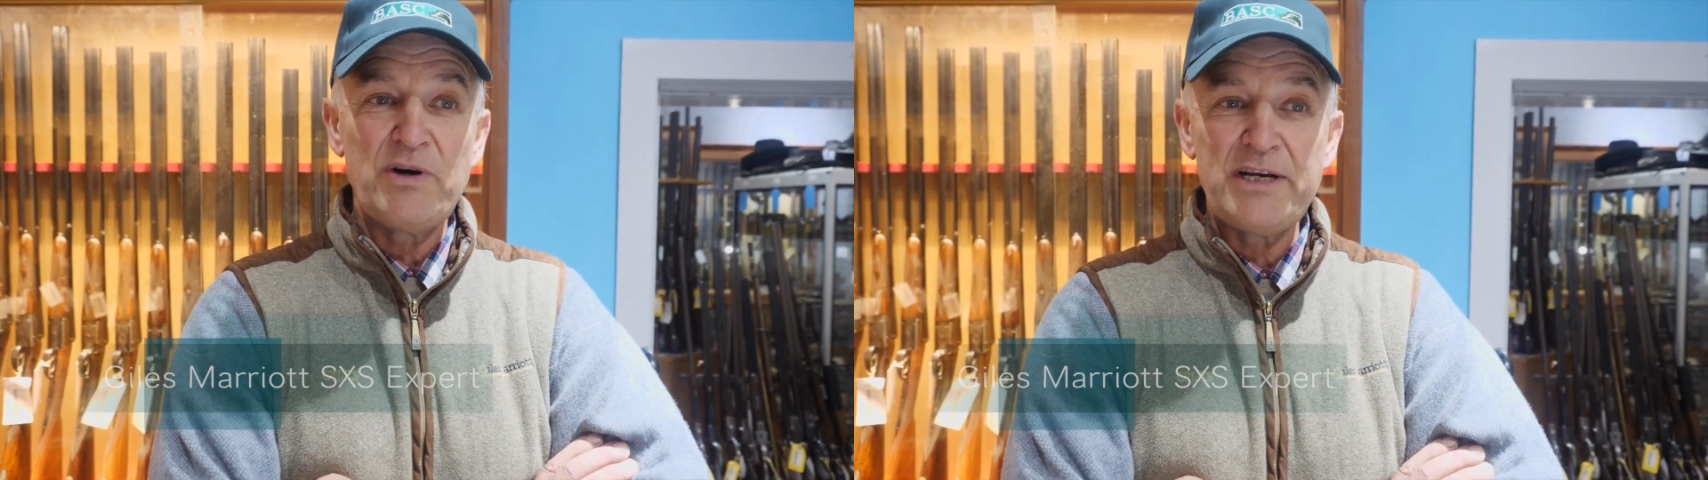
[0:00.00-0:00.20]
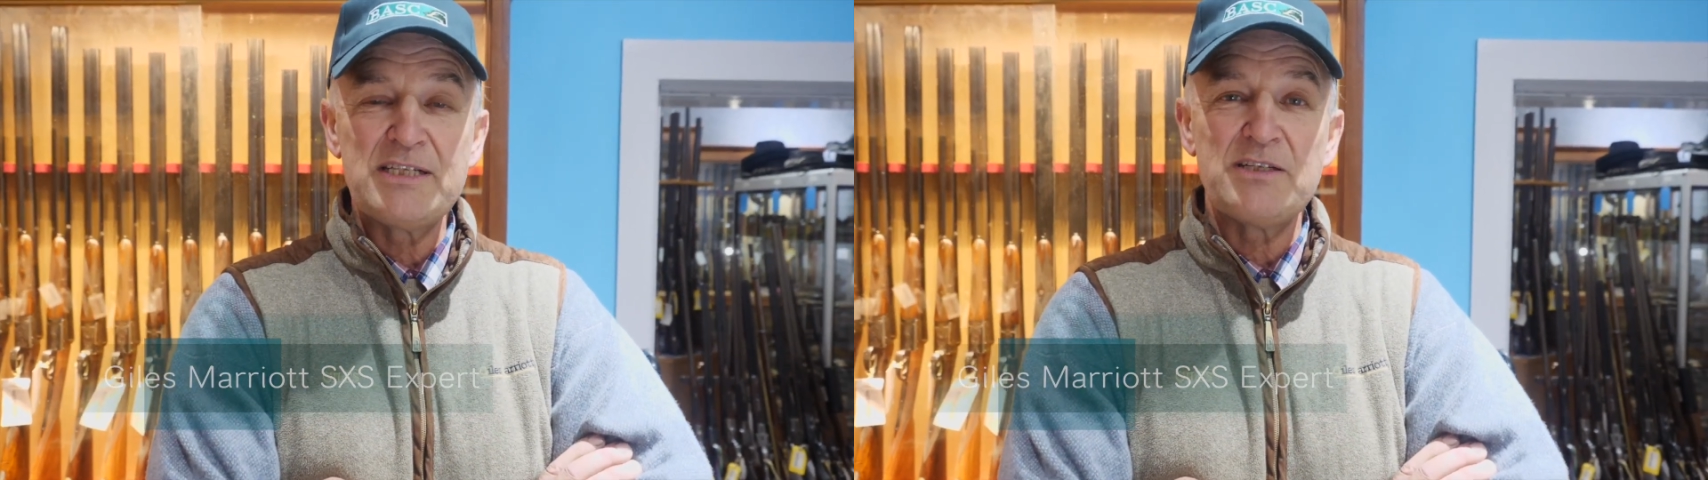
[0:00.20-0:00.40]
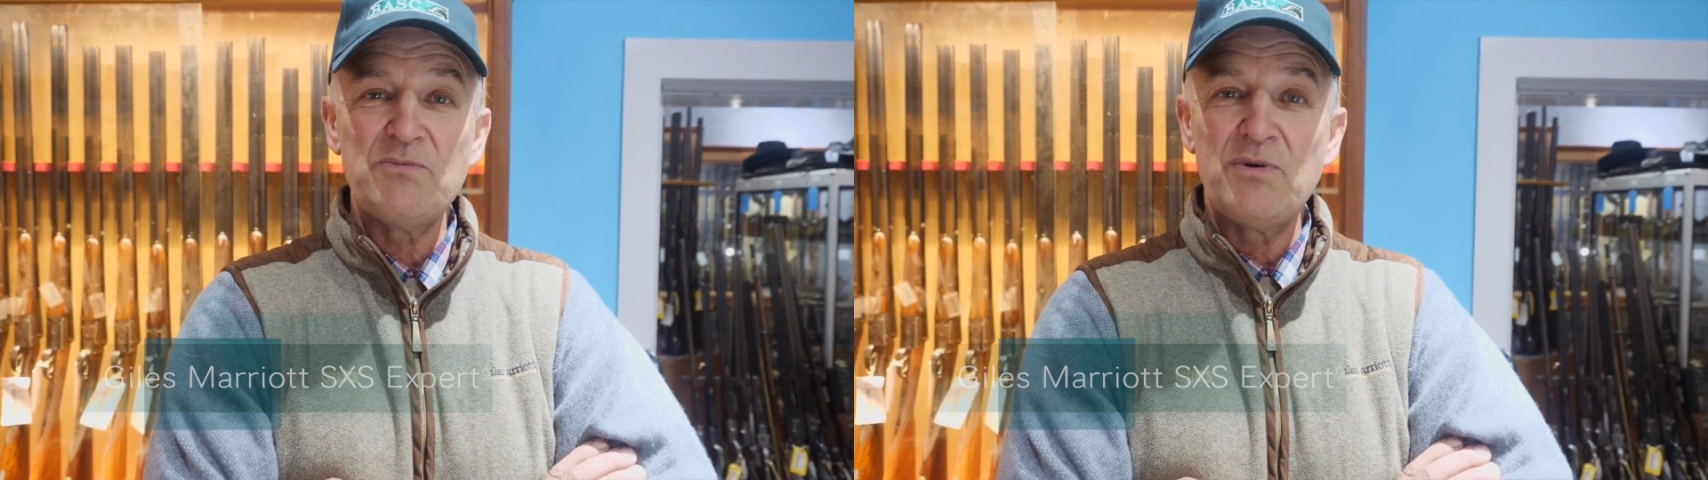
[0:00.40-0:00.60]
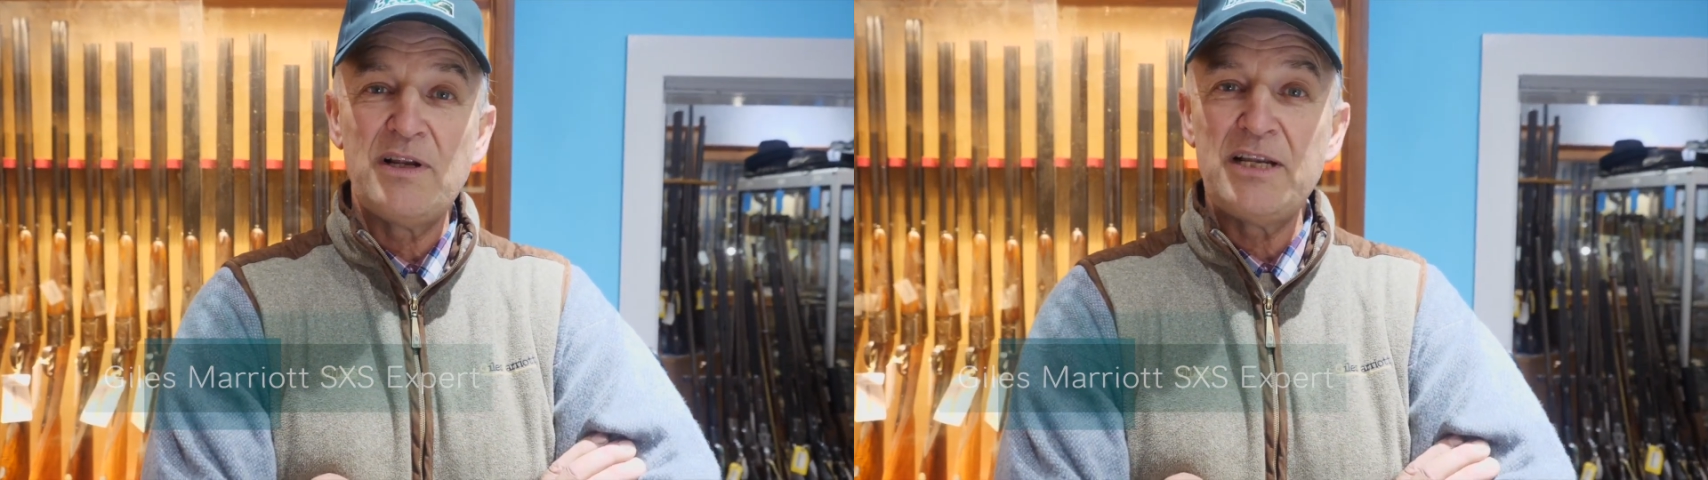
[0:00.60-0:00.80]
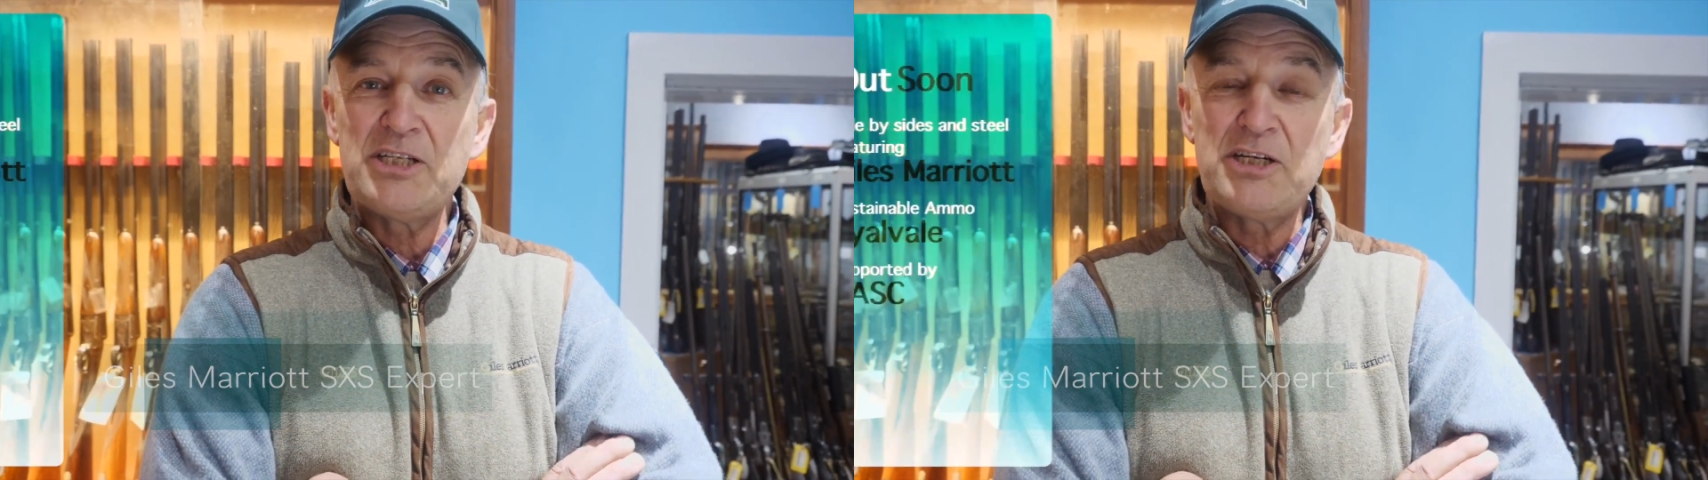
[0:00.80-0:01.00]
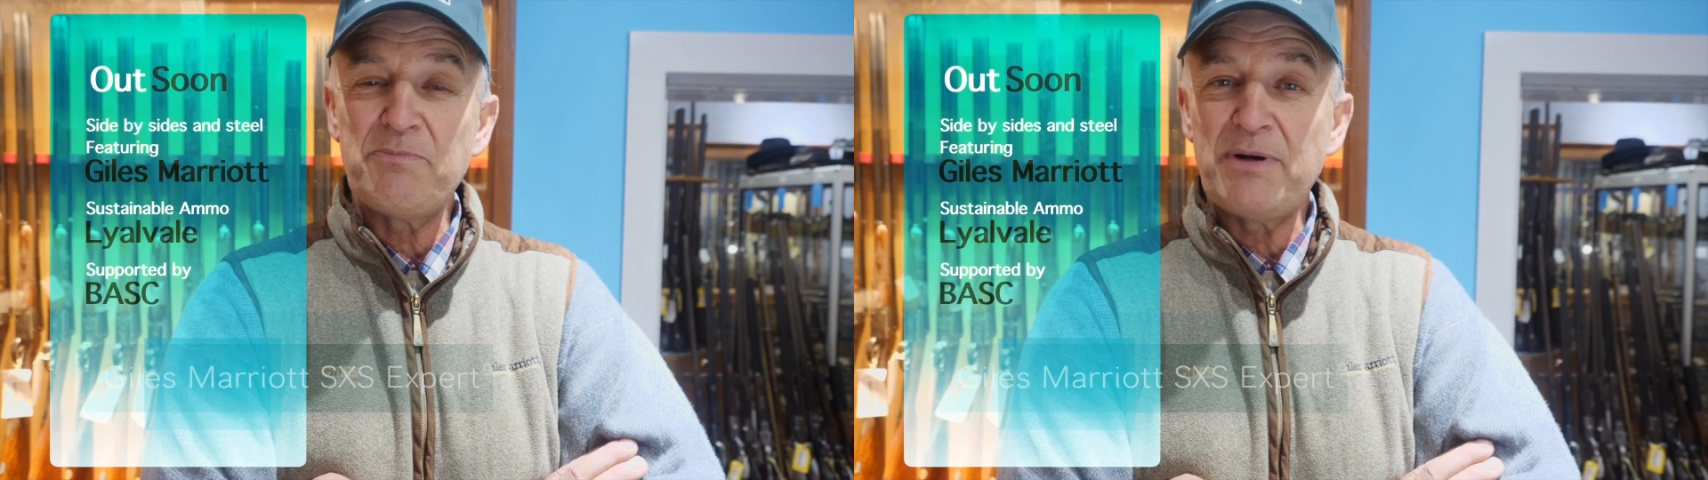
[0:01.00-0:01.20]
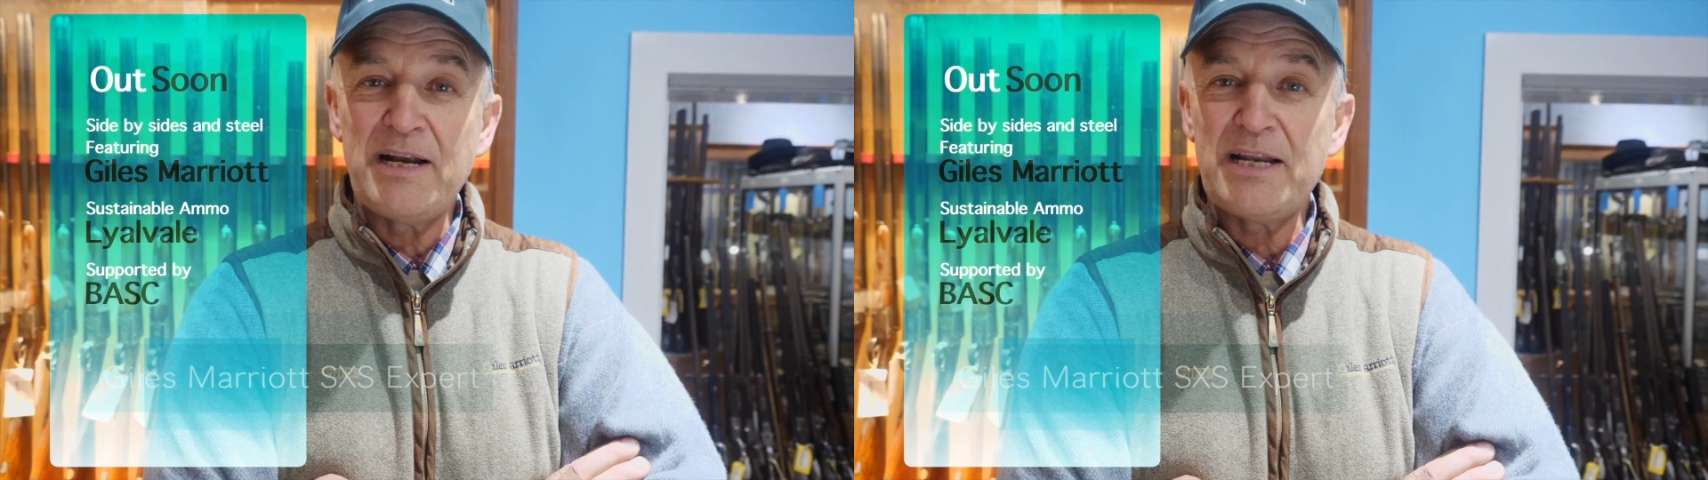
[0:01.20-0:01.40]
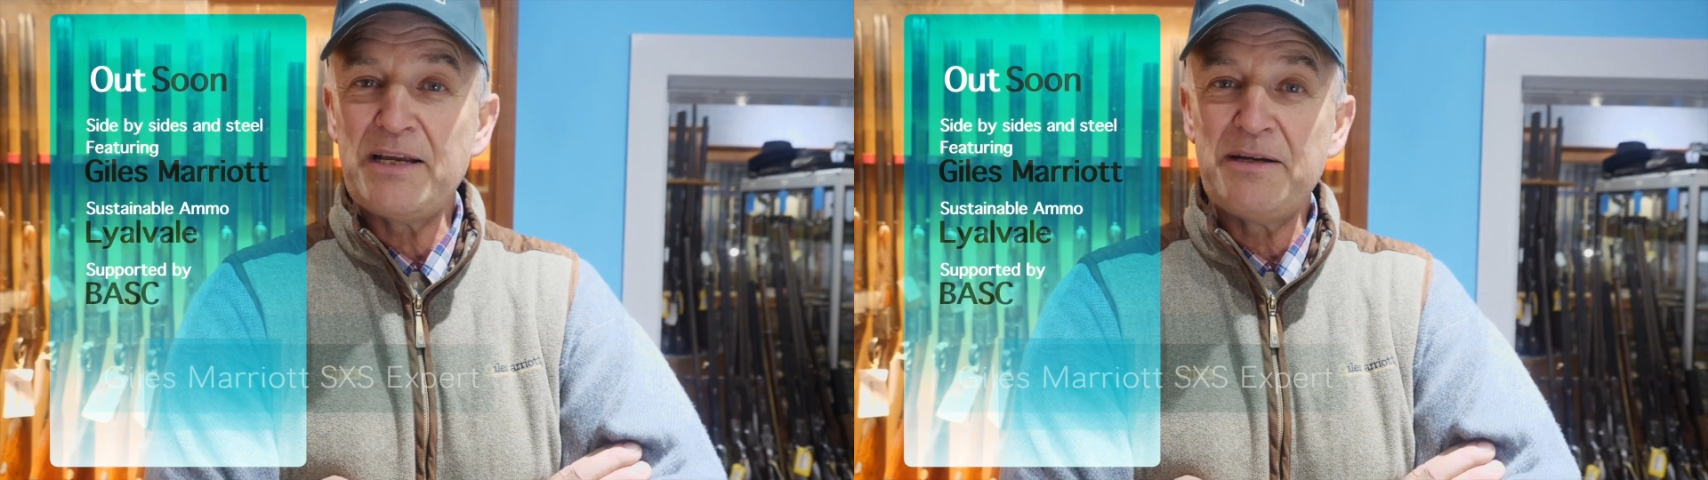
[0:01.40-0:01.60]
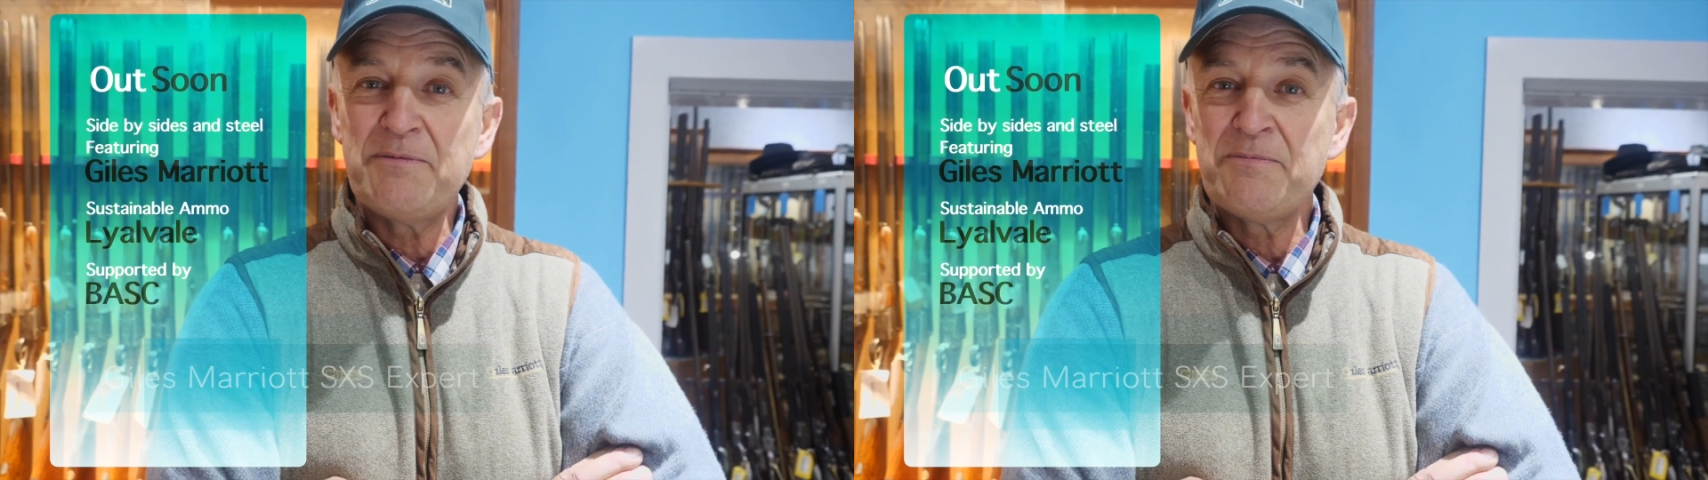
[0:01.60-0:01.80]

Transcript: reason why there should be any